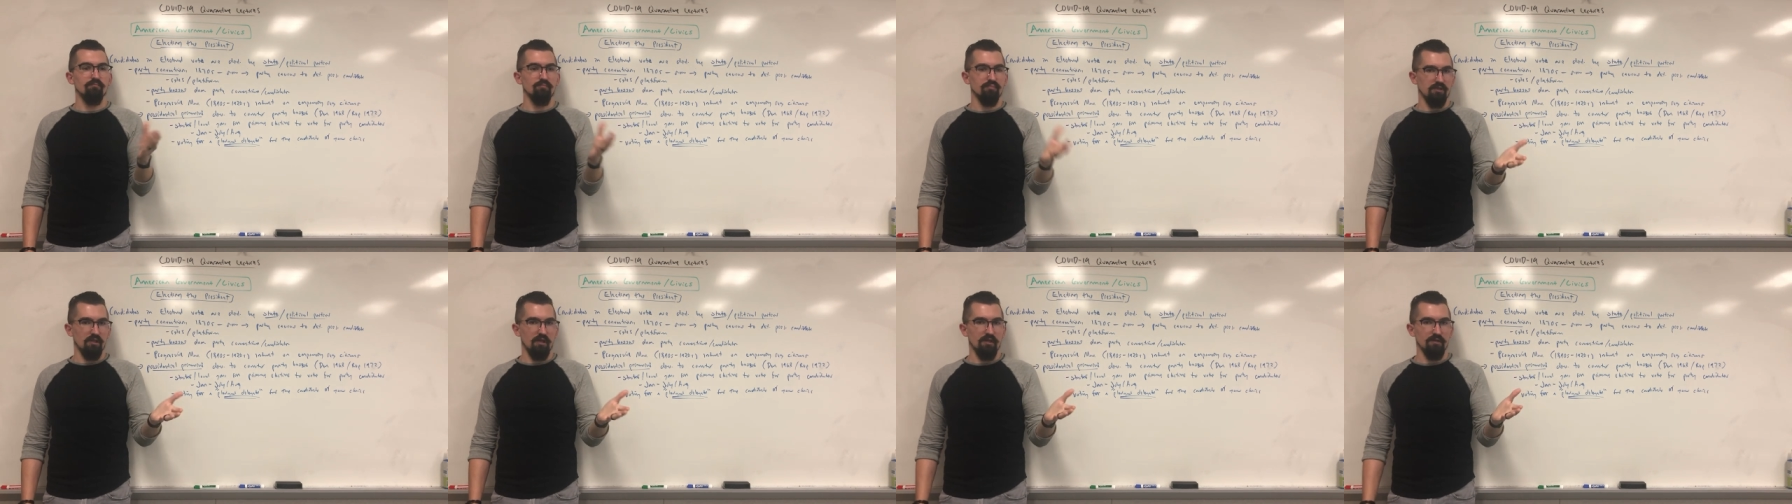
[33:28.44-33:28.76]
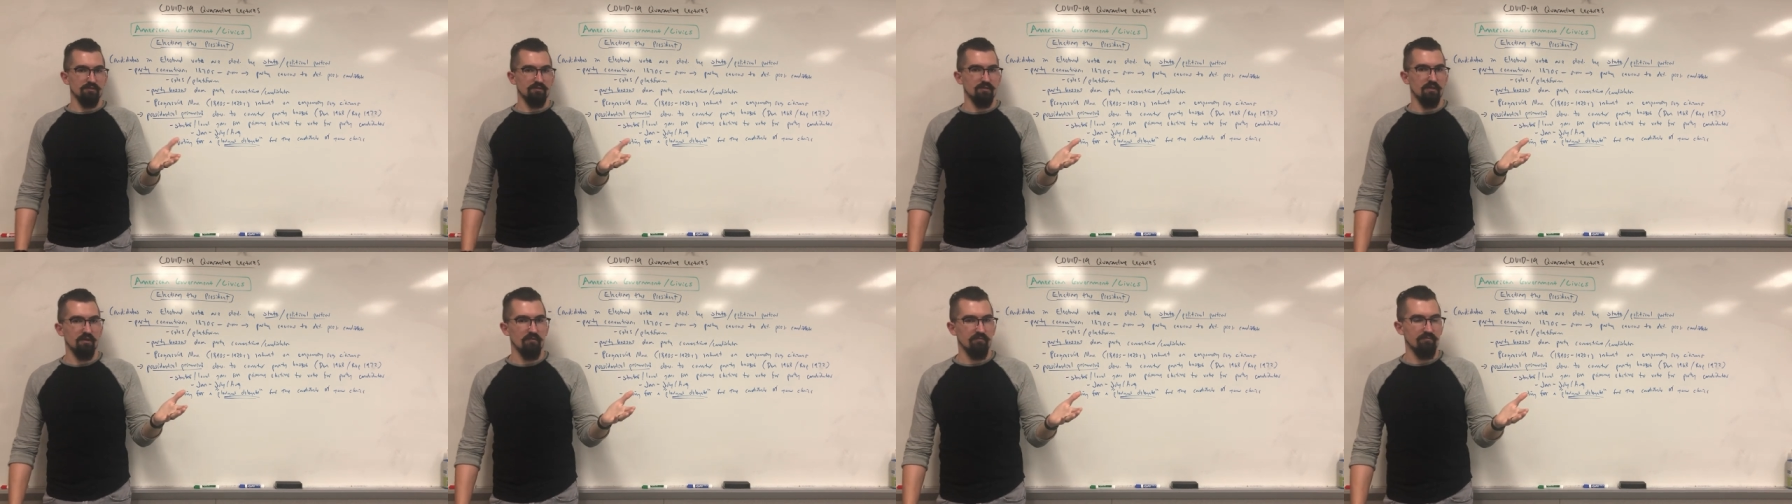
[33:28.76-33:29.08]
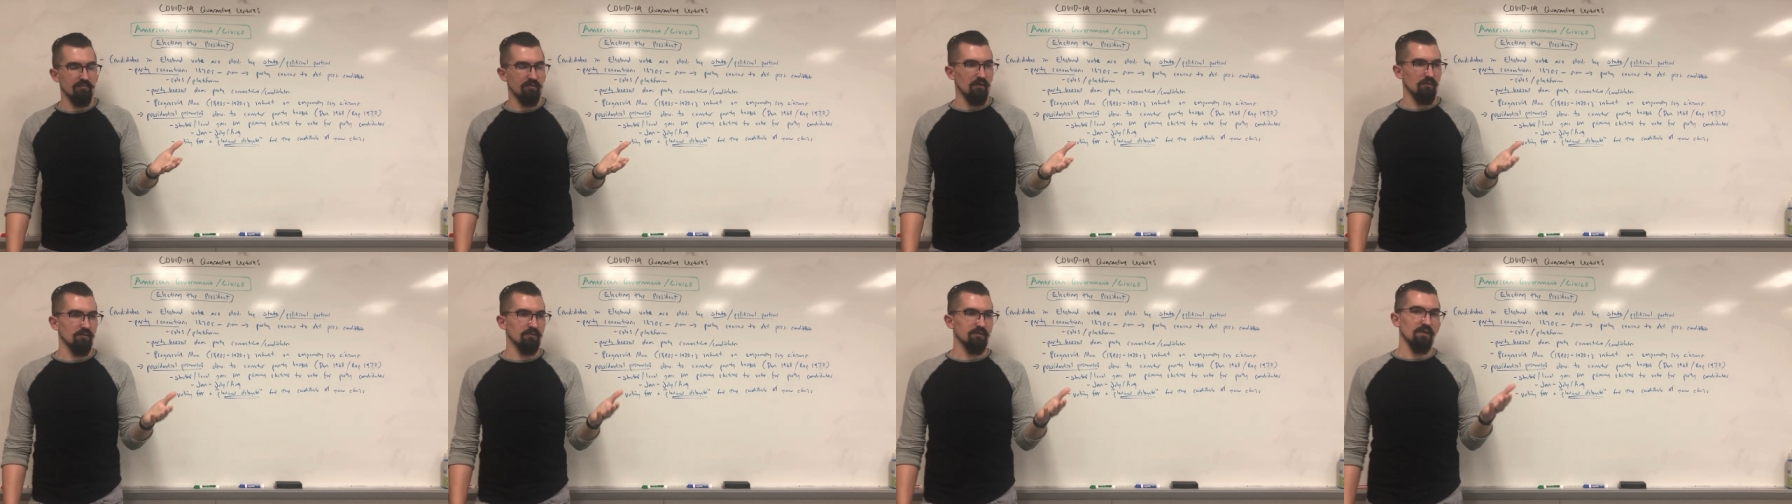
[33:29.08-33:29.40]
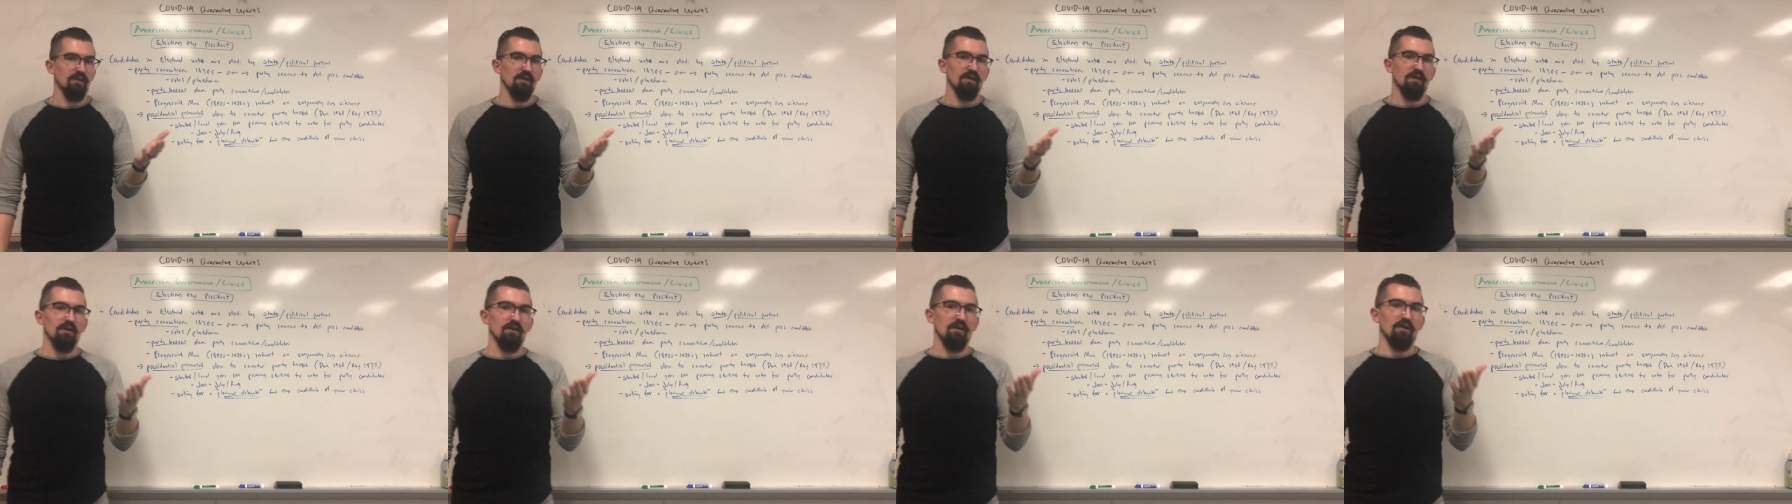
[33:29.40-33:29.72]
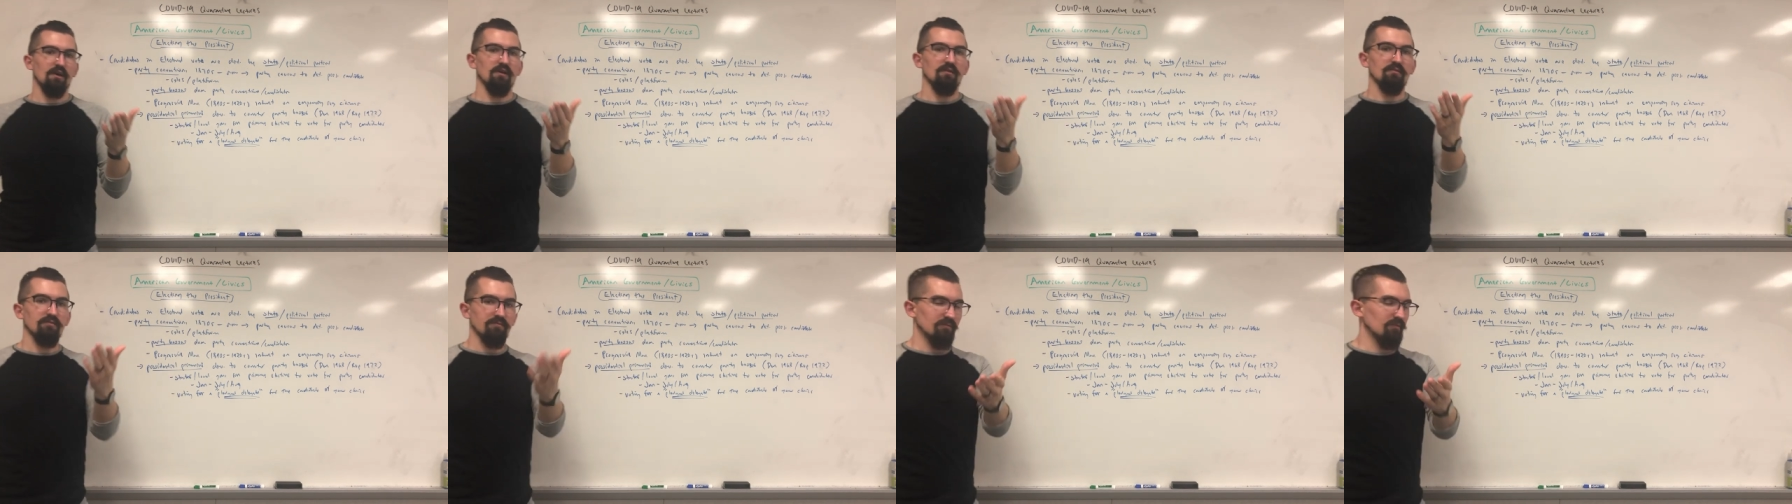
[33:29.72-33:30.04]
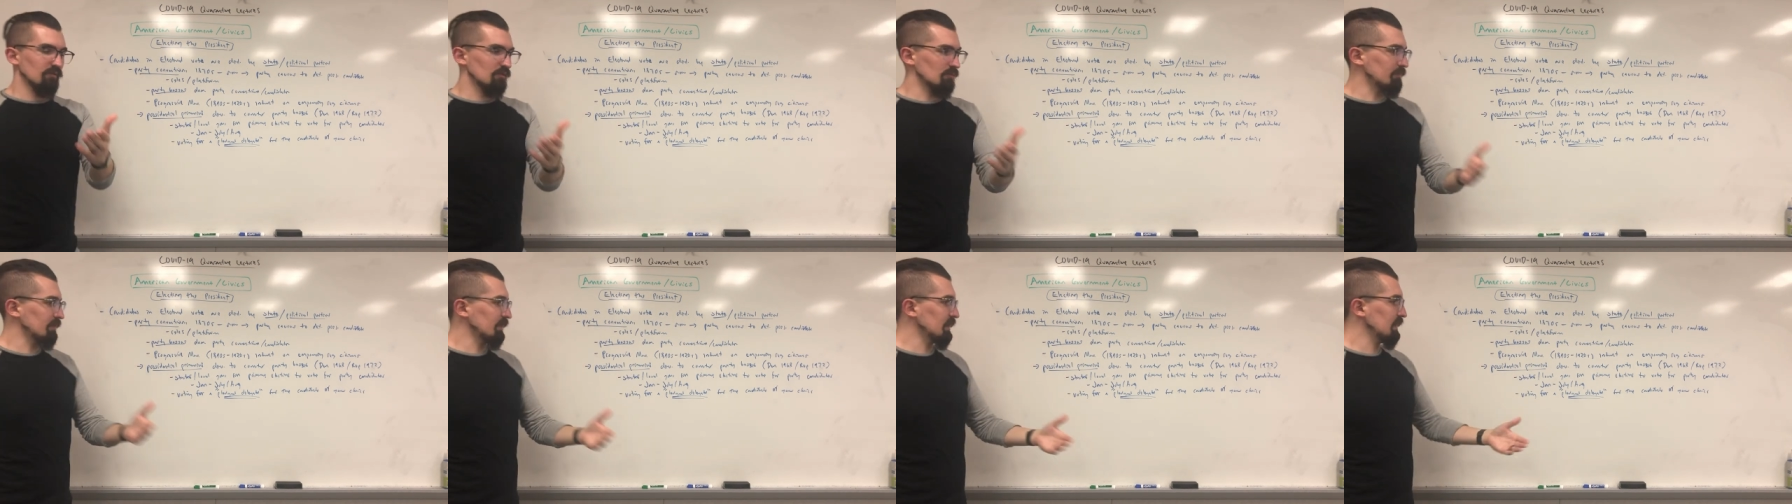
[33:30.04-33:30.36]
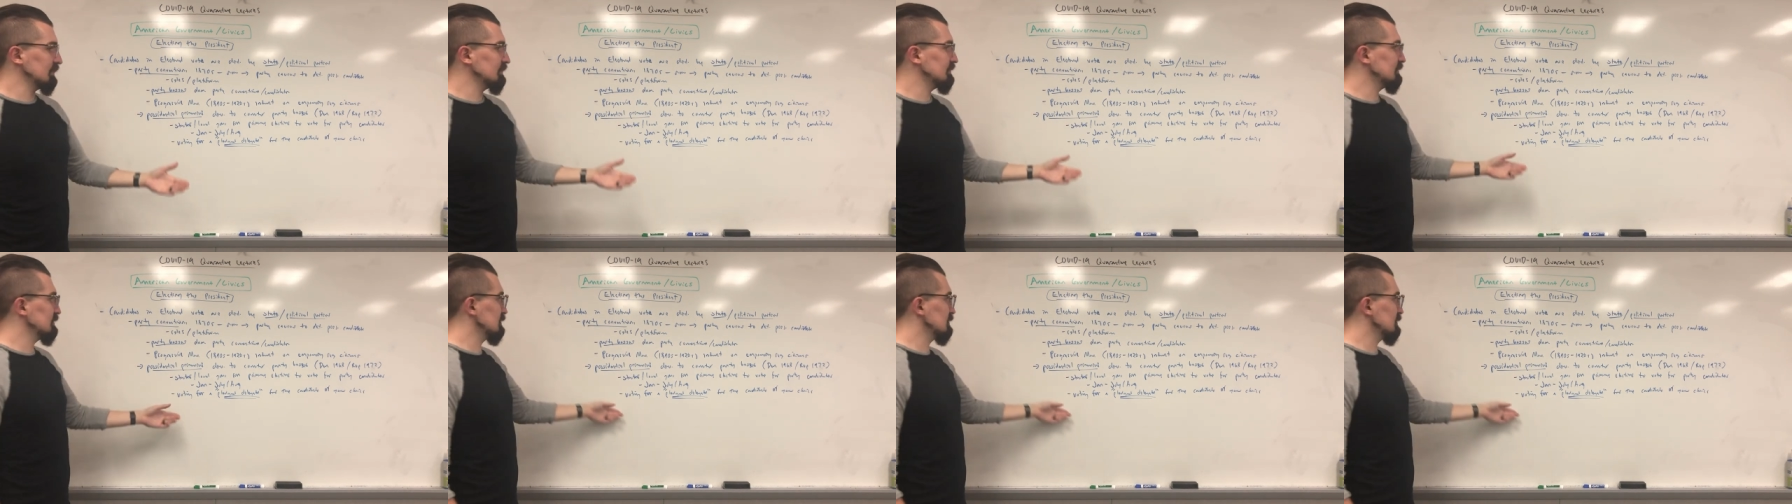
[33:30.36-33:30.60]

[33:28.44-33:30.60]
pledge their vote for Biden,